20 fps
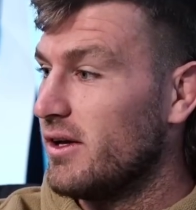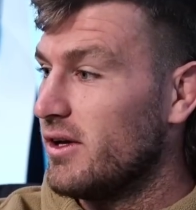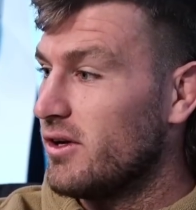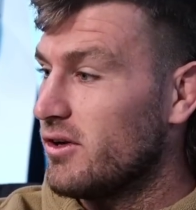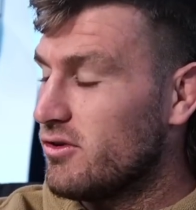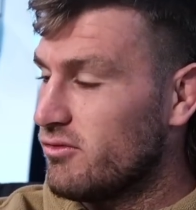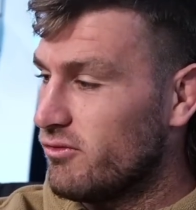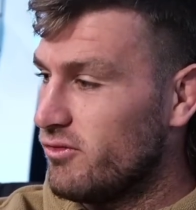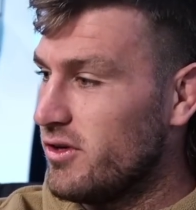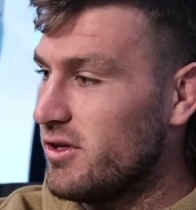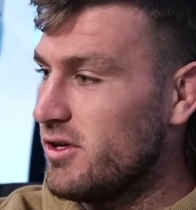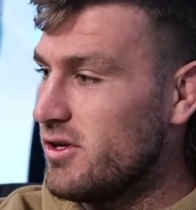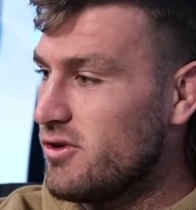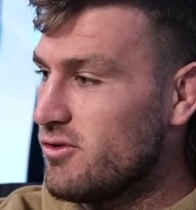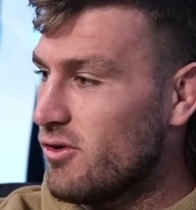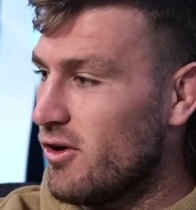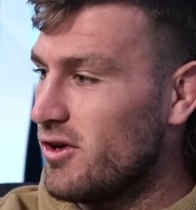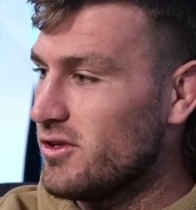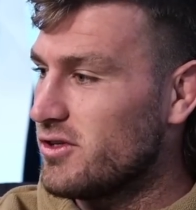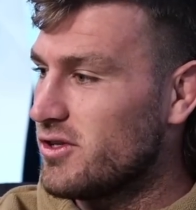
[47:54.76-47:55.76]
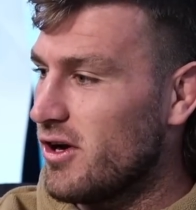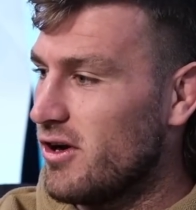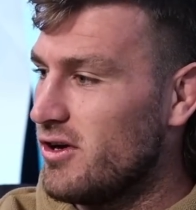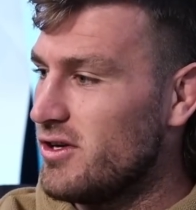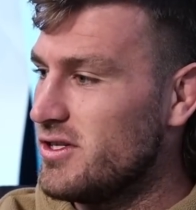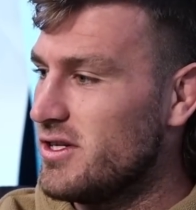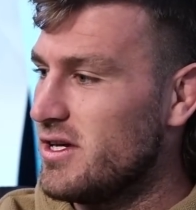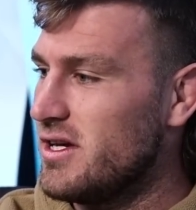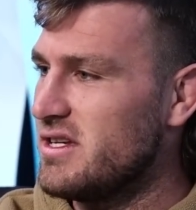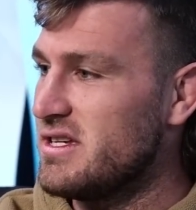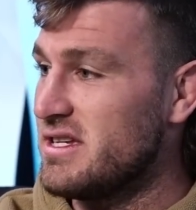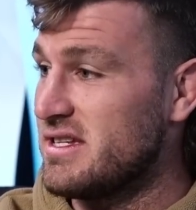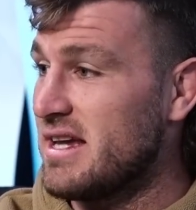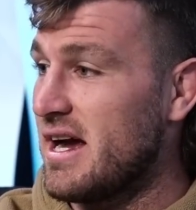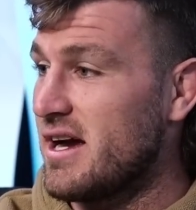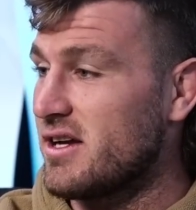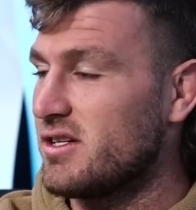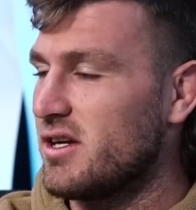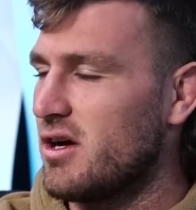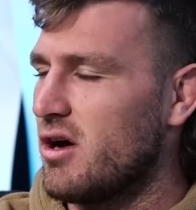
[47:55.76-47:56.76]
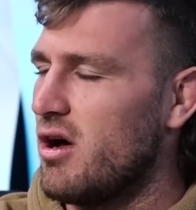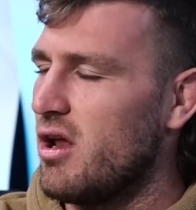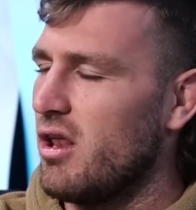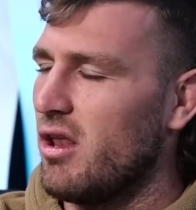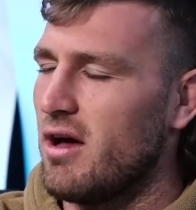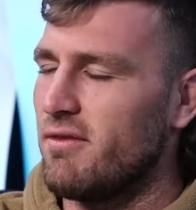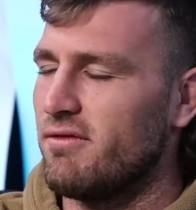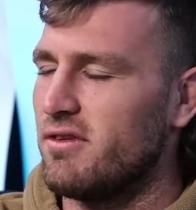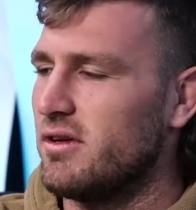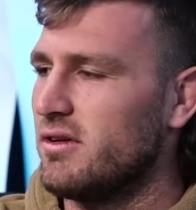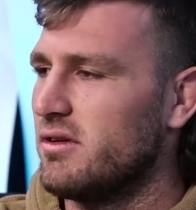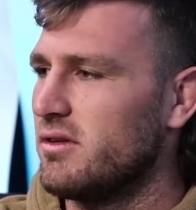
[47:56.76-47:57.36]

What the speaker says: It really grinds Cody's gears. It's actually, I love it.